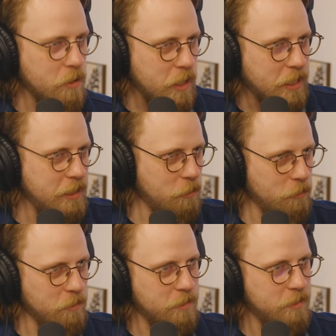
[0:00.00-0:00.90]
like a
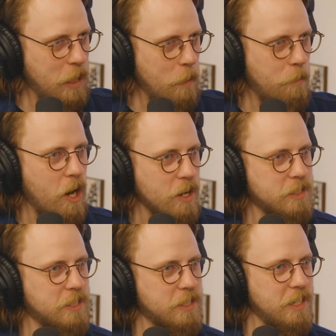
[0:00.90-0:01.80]

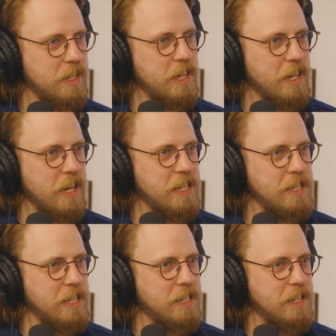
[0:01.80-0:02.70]
box, and
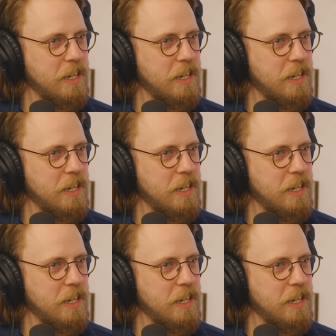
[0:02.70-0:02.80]
then